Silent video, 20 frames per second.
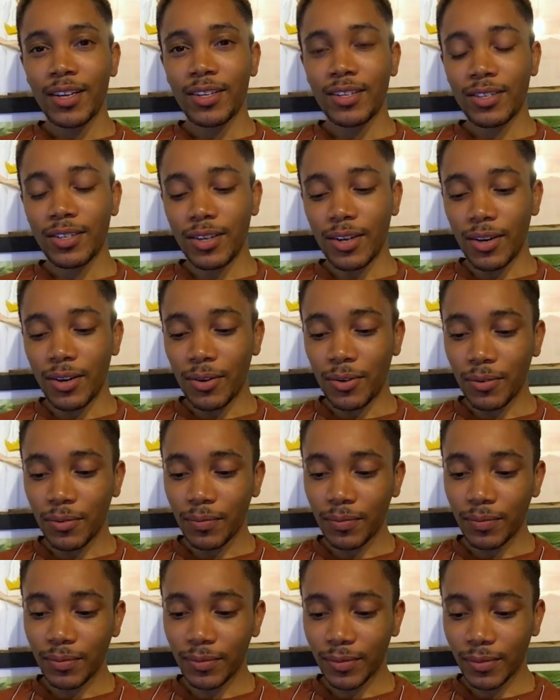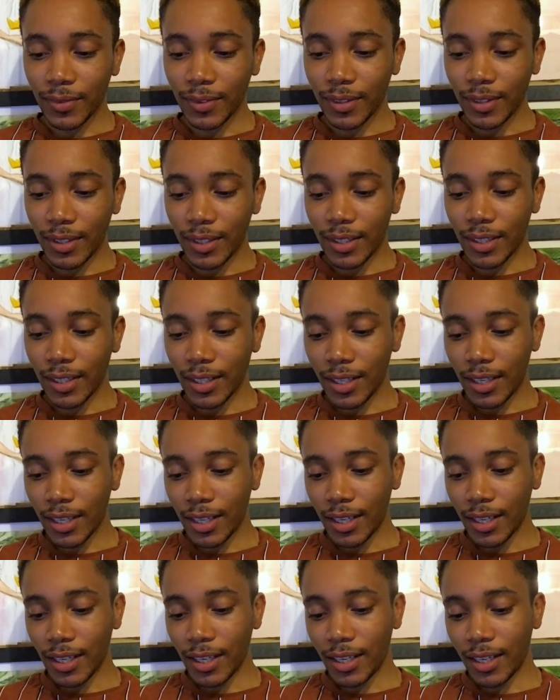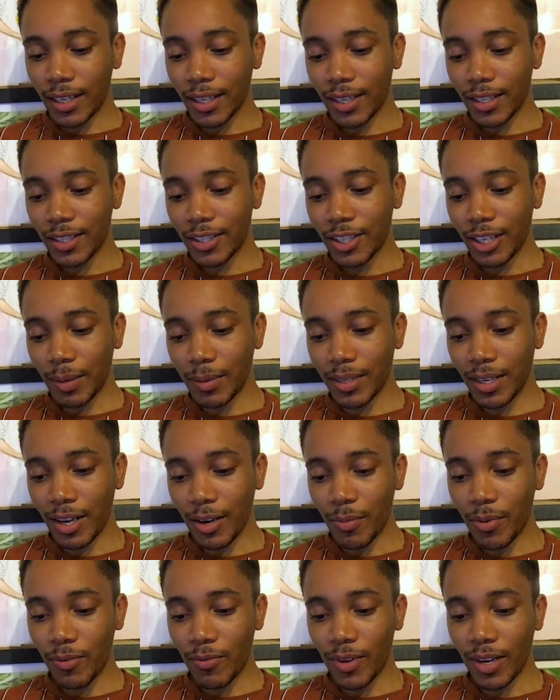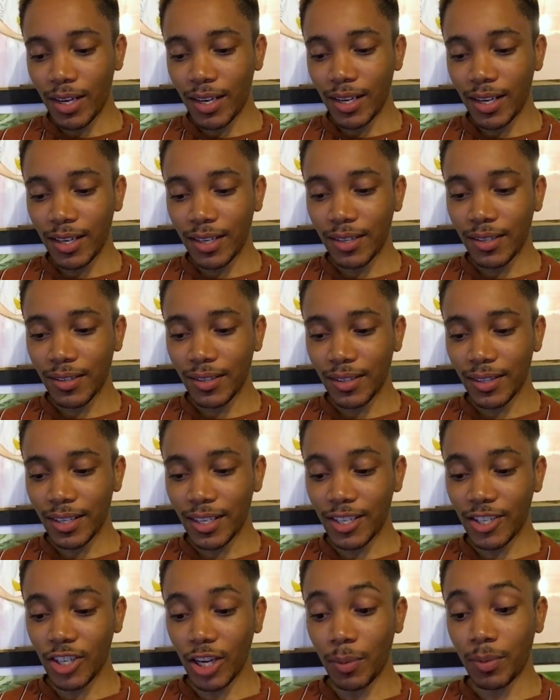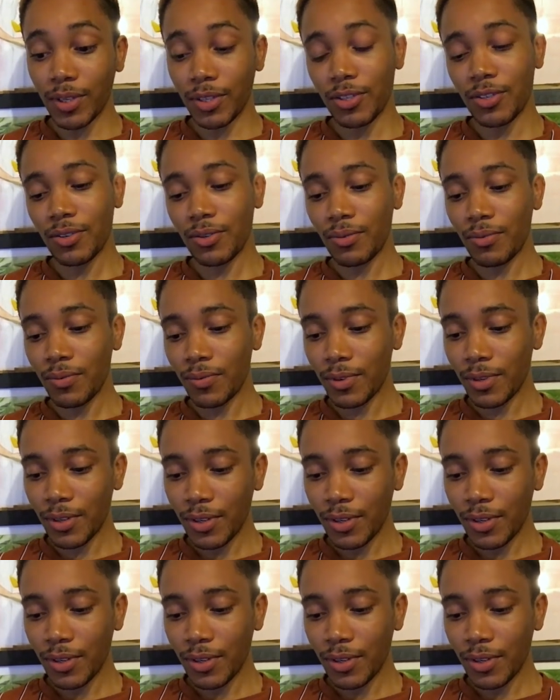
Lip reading: So the chapter I'll be reading is chapter 2,